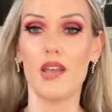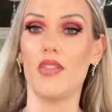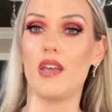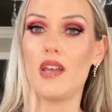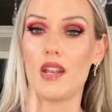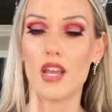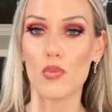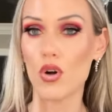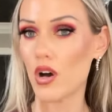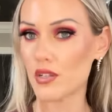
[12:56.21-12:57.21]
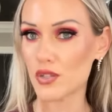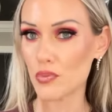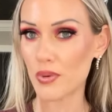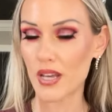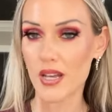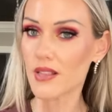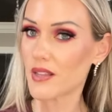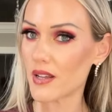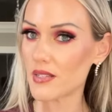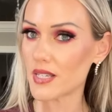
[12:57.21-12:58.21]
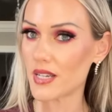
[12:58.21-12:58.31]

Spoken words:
and then it will also be linked